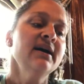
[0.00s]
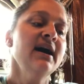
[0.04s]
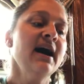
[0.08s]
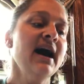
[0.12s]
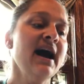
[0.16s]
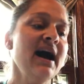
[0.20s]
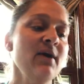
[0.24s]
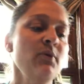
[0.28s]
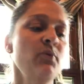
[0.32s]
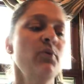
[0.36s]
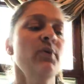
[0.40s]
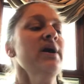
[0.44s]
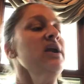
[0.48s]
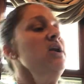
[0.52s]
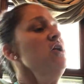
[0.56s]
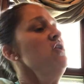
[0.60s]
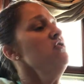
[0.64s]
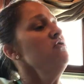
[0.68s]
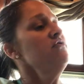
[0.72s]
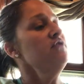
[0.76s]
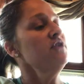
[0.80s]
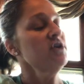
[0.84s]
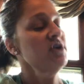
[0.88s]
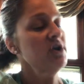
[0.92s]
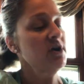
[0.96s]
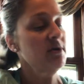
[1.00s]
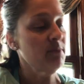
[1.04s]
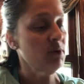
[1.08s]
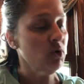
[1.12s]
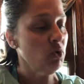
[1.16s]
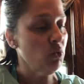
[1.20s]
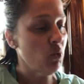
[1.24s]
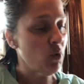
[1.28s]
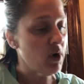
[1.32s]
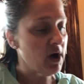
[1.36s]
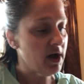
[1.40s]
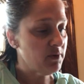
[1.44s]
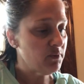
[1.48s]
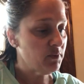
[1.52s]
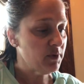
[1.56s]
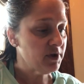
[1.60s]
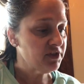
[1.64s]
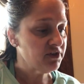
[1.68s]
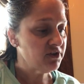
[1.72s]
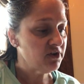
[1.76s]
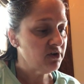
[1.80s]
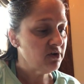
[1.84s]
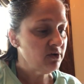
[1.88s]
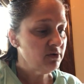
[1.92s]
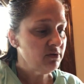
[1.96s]
I went over number 1
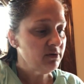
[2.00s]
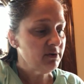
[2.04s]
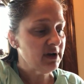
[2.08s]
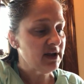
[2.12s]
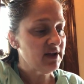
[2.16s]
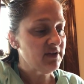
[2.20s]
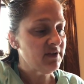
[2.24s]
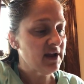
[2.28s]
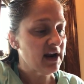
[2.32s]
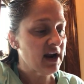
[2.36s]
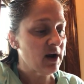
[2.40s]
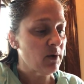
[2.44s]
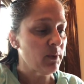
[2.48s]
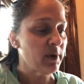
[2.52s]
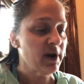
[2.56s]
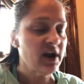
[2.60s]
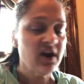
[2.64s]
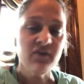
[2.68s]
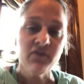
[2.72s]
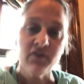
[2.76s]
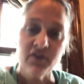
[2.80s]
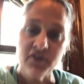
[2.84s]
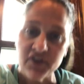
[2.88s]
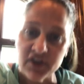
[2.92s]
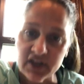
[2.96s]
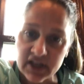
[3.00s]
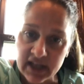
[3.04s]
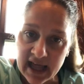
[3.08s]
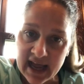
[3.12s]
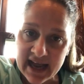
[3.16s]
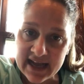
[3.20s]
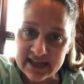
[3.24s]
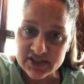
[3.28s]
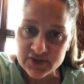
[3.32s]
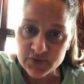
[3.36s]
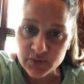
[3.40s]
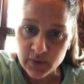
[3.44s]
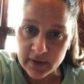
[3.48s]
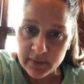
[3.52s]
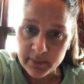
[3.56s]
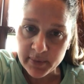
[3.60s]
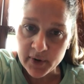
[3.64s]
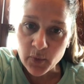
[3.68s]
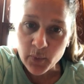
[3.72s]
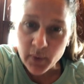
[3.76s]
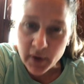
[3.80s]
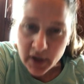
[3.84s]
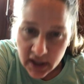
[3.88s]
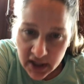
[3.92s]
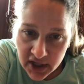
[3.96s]
with you, and then I went over the last one.
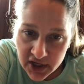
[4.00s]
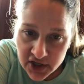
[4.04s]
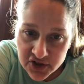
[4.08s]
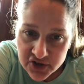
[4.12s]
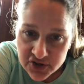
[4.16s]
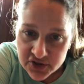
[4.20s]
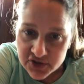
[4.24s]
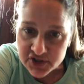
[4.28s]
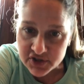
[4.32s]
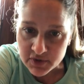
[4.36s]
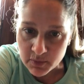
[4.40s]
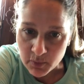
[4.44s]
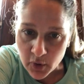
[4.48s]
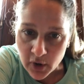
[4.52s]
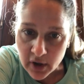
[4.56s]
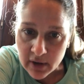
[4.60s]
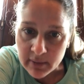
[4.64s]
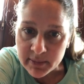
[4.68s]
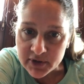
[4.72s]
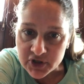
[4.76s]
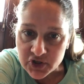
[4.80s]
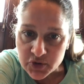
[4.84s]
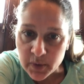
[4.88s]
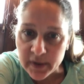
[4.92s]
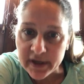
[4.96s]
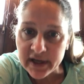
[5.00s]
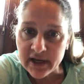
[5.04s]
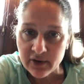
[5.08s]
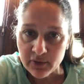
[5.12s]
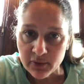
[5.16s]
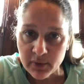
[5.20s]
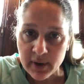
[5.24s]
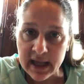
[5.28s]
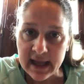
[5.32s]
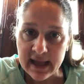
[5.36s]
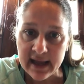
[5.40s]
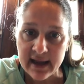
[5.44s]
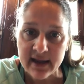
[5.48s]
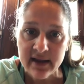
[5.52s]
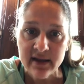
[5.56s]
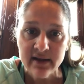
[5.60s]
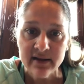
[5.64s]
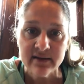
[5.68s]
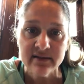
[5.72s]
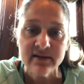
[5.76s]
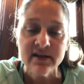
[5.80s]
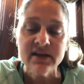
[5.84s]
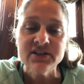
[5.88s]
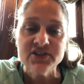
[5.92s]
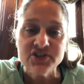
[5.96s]
But we're going to do some more in between, okay?
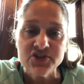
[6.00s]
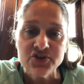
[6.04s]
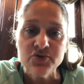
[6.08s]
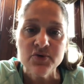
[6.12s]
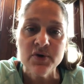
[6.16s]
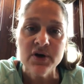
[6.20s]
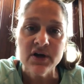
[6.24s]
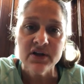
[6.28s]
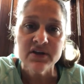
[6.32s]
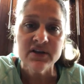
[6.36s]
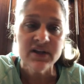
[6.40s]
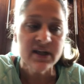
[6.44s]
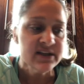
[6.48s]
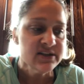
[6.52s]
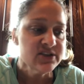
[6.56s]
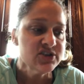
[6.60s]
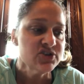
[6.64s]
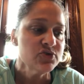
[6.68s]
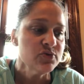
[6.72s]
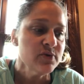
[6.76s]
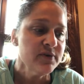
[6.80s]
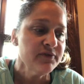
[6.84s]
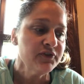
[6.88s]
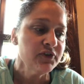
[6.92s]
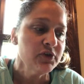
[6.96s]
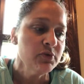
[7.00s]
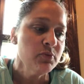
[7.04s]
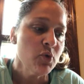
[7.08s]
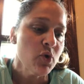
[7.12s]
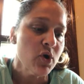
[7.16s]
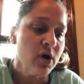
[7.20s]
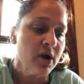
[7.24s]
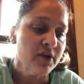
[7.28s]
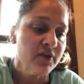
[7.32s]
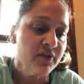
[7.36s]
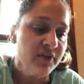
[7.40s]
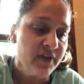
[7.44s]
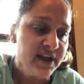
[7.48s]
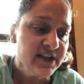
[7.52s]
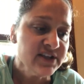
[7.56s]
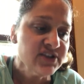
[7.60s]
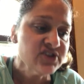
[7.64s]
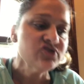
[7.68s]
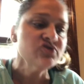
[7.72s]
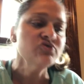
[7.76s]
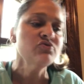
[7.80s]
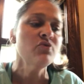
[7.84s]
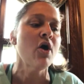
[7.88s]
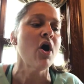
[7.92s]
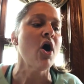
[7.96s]
Let's do a few more. Let's
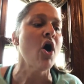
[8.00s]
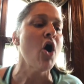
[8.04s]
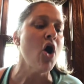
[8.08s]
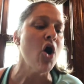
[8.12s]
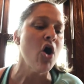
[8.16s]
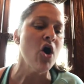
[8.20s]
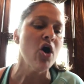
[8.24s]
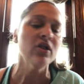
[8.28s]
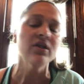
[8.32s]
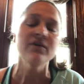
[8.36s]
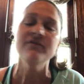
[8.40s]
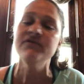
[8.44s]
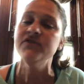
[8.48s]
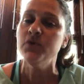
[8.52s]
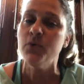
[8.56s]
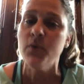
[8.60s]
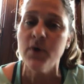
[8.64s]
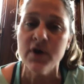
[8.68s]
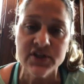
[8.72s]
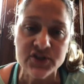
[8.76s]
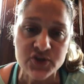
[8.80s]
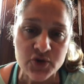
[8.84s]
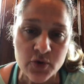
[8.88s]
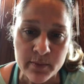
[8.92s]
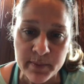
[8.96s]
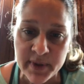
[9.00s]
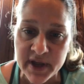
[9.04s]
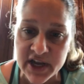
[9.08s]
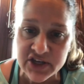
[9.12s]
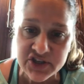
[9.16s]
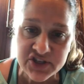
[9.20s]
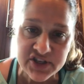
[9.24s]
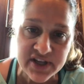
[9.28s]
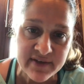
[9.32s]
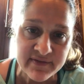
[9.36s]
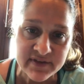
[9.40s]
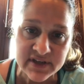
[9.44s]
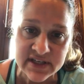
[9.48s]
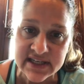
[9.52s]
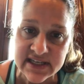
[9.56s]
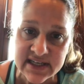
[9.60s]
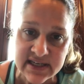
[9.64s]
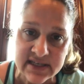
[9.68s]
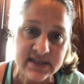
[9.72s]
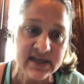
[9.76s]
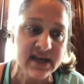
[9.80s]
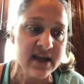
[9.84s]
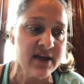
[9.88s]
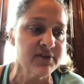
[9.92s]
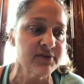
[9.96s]
do all of the ones on page
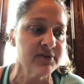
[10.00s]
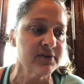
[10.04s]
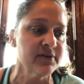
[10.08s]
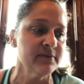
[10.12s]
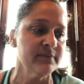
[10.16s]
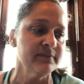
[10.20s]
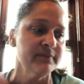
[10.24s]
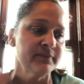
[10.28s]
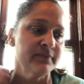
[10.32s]
17 together.